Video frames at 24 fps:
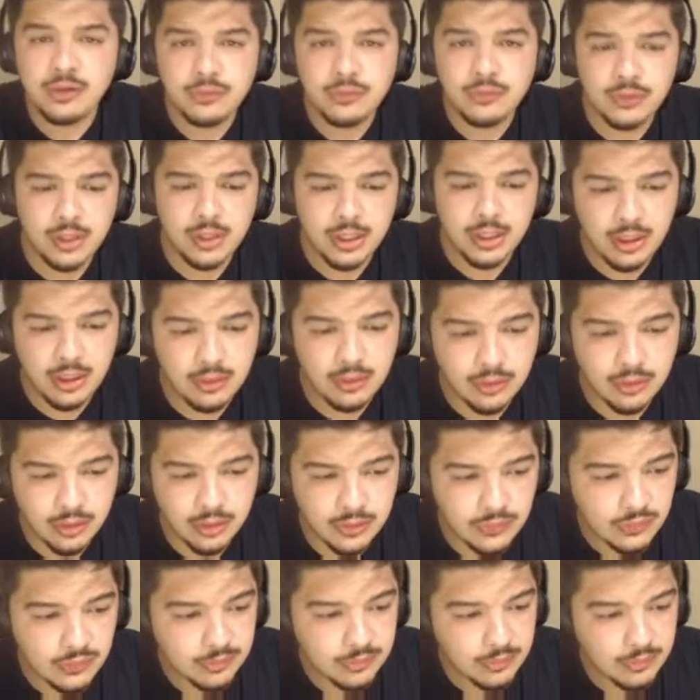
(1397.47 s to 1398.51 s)
for hanging out,
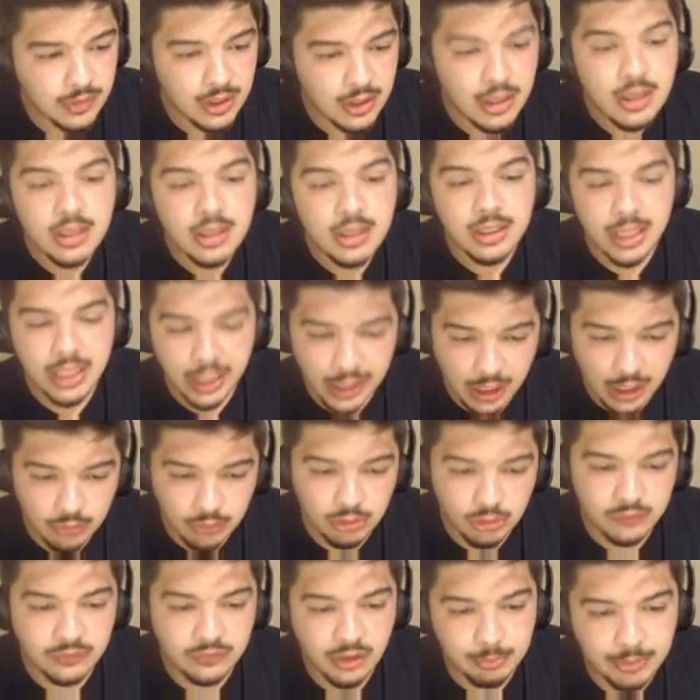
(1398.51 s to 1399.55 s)
guys. Yeah, I got
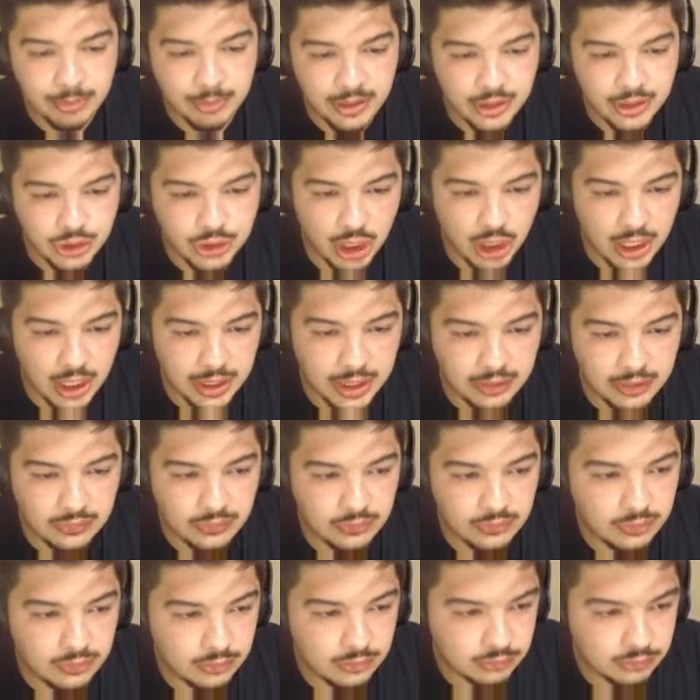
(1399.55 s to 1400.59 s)
roughed up by the Giants.